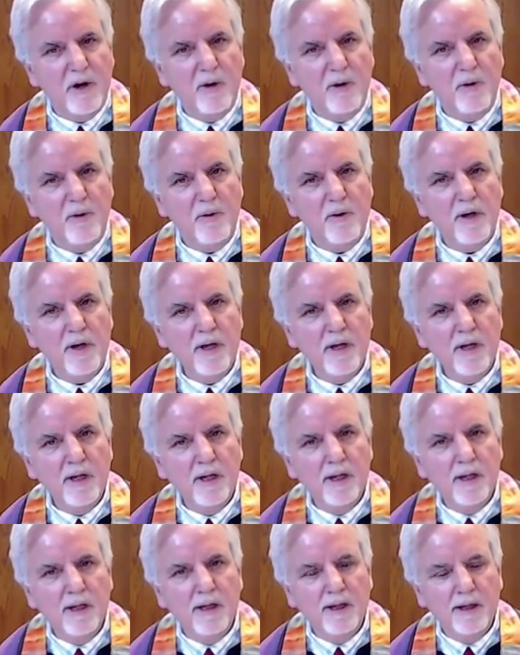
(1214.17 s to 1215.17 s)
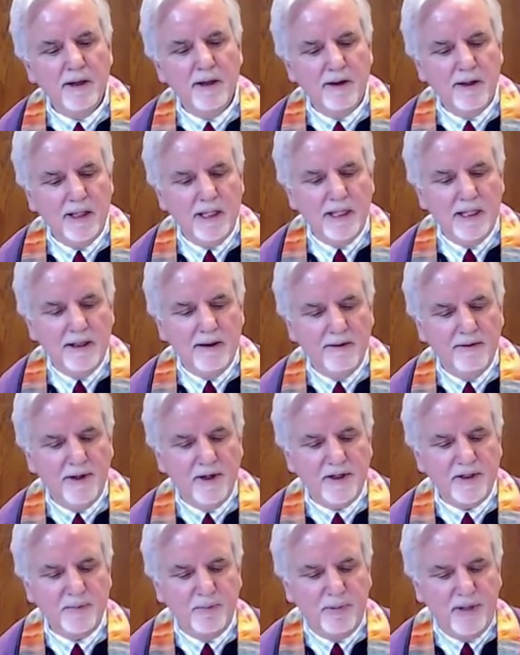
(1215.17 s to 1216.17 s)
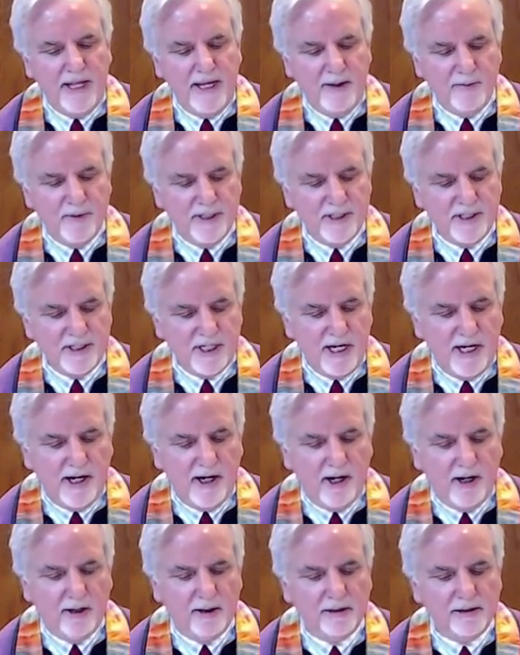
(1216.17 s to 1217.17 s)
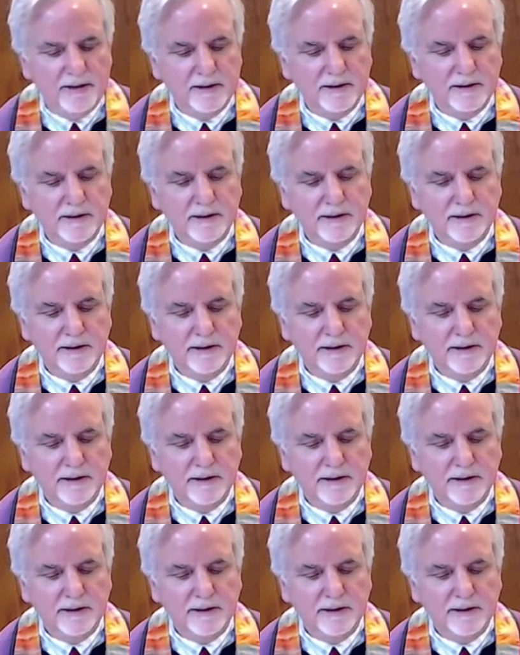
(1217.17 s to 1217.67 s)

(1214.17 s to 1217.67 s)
know there's blame to share